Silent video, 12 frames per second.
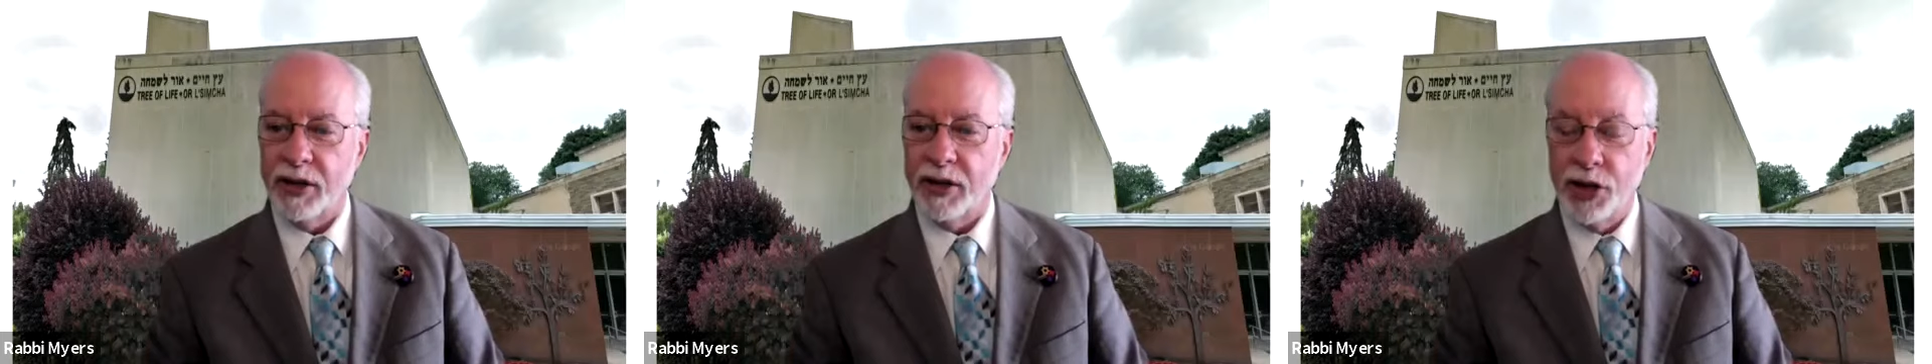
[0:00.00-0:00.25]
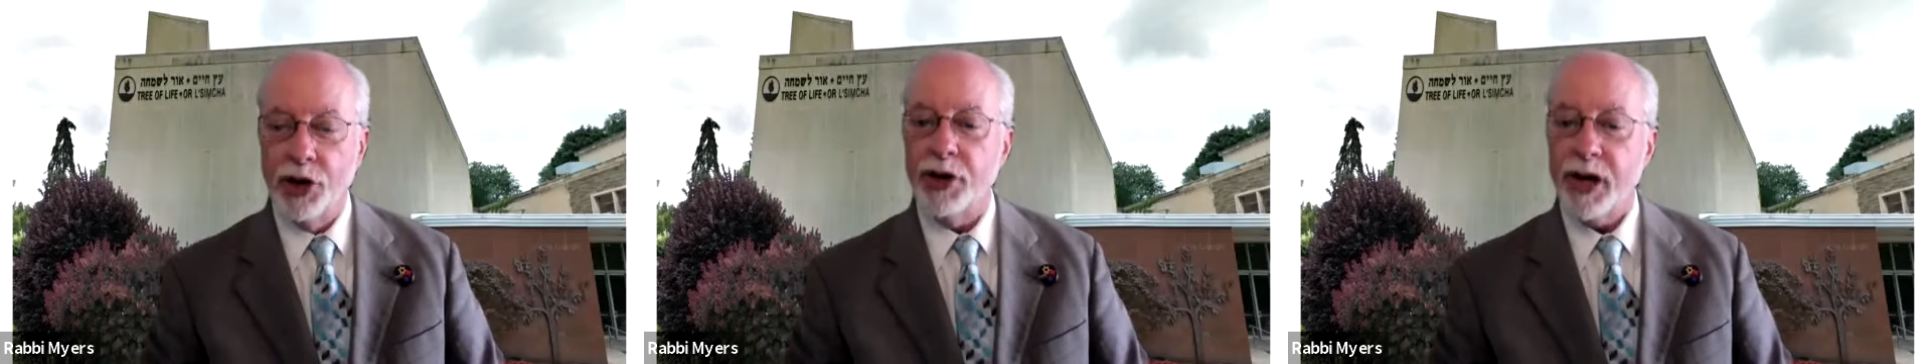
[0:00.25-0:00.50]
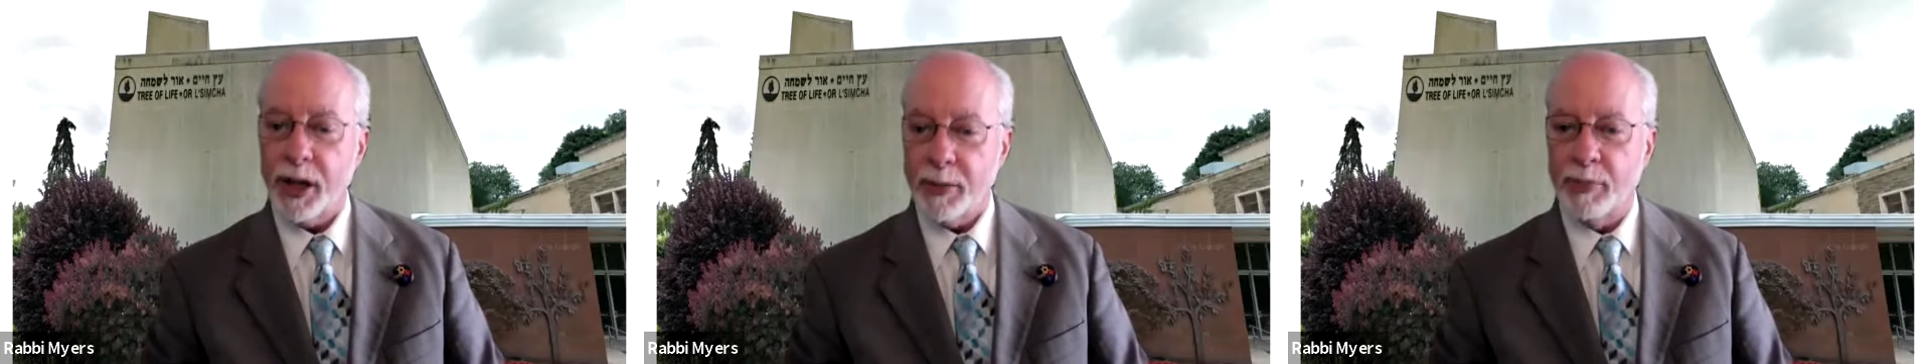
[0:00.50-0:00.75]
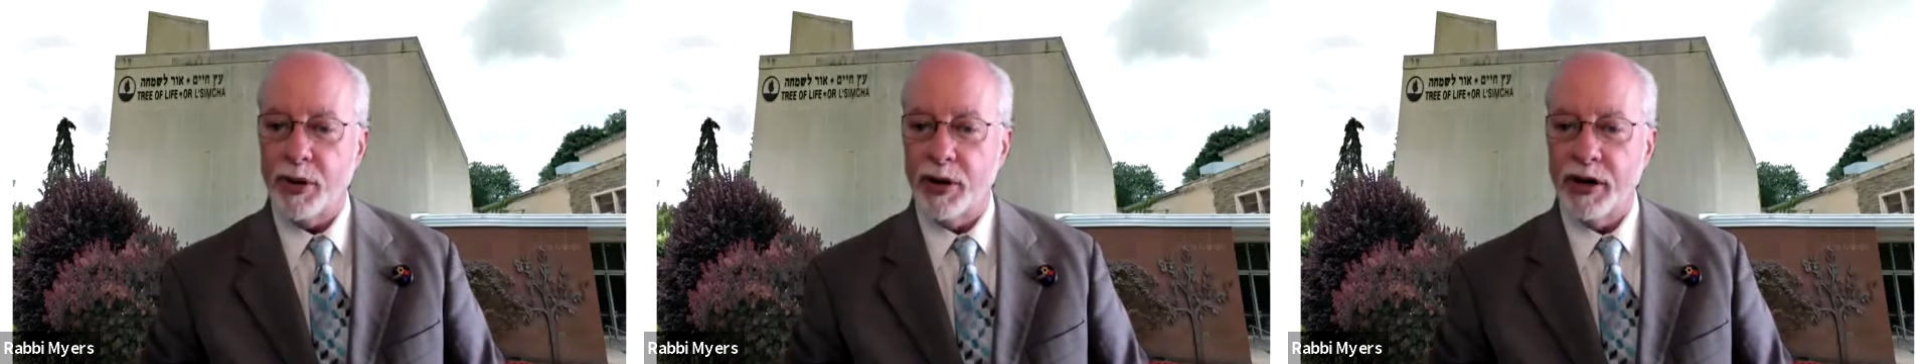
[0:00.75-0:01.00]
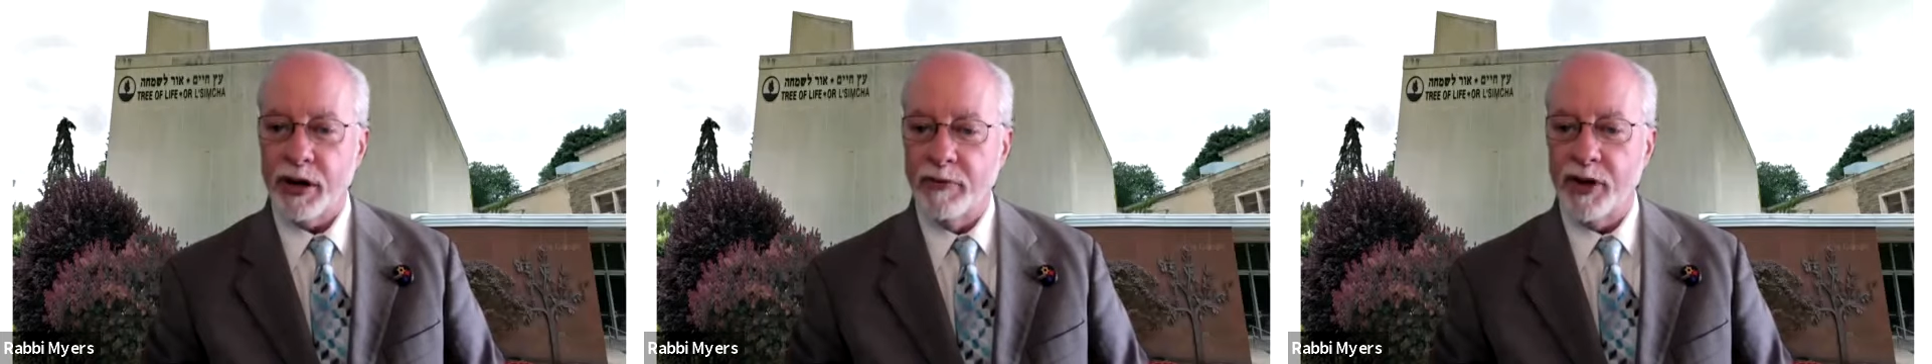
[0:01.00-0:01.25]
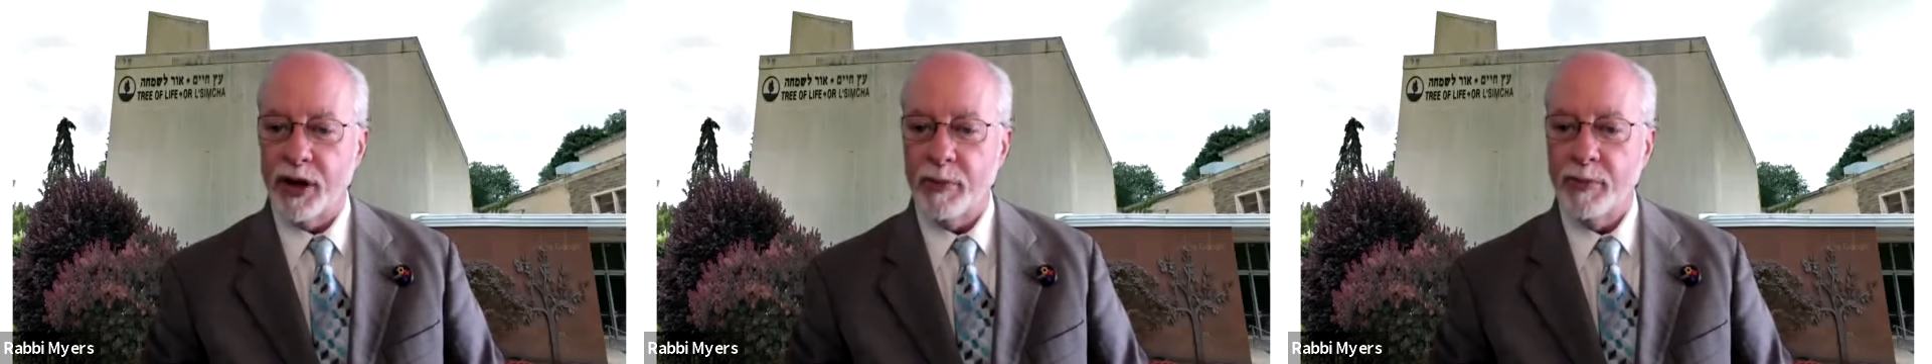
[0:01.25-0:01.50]
You're not part of
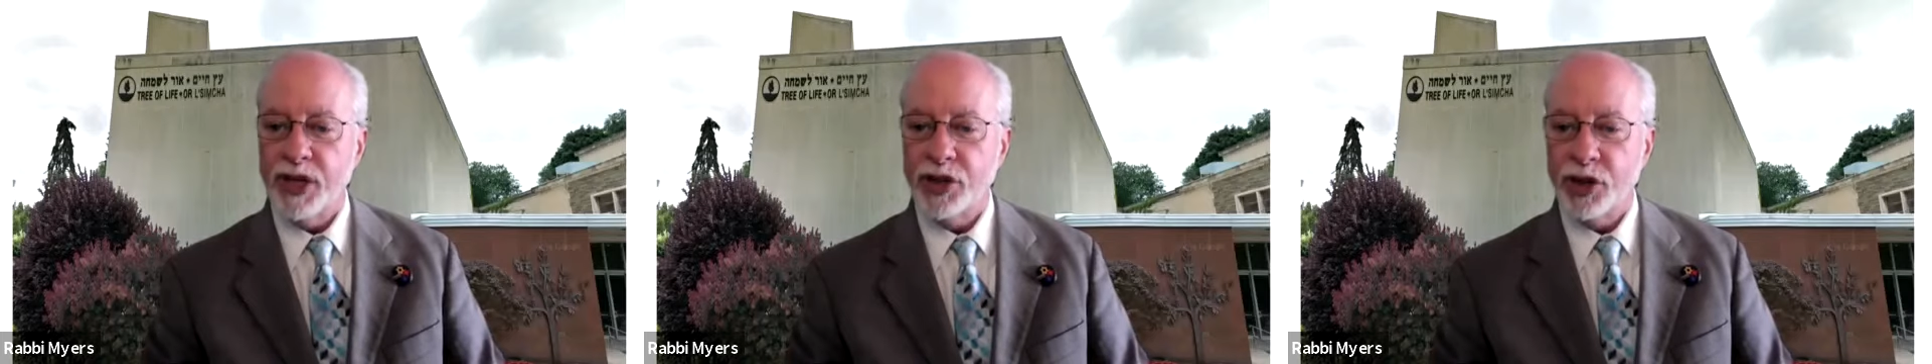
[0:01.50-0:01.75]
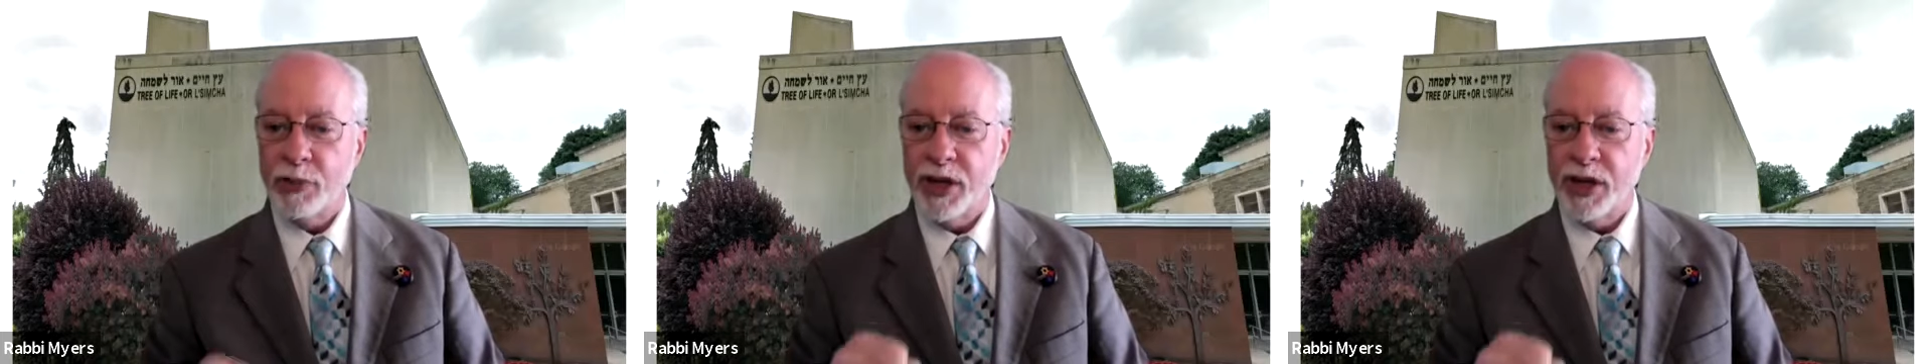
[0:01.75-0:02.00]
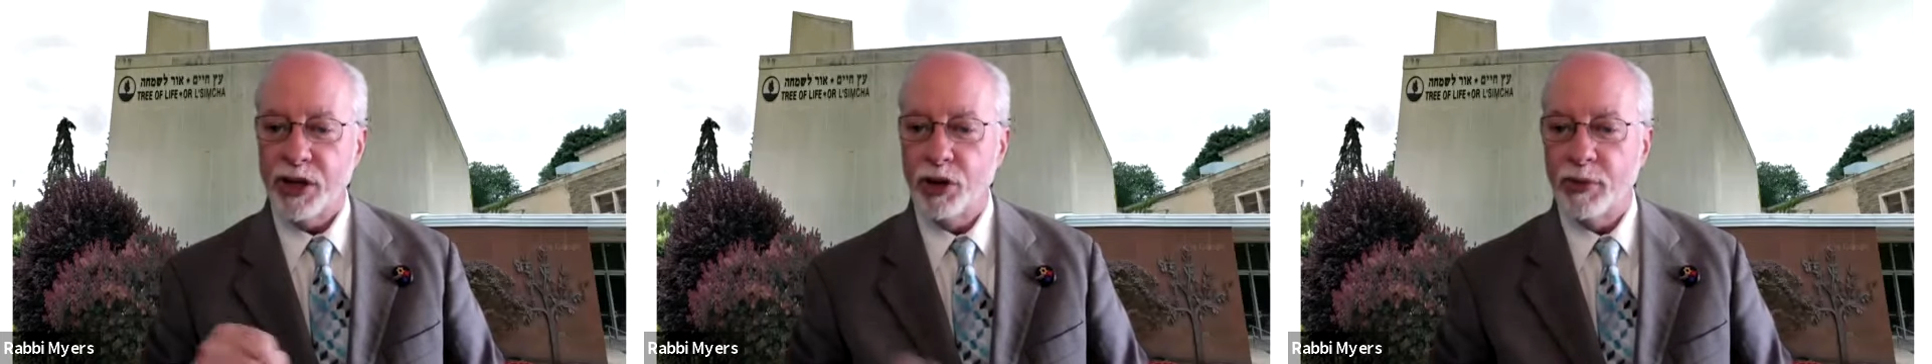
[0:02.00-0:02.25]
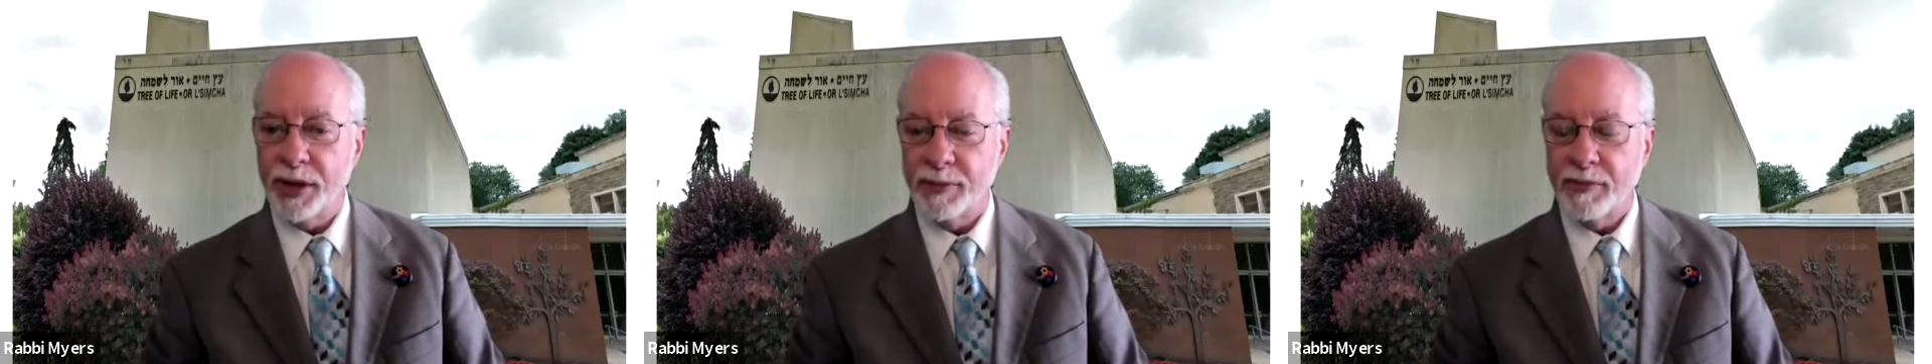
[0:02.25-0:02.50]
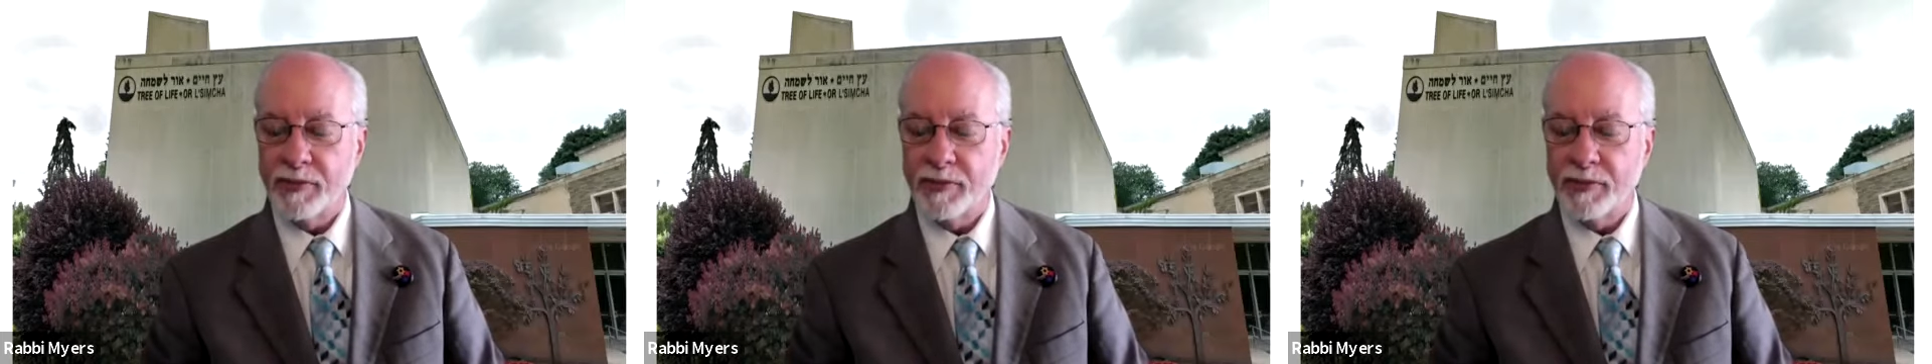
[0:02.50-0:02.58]
what it means to be human.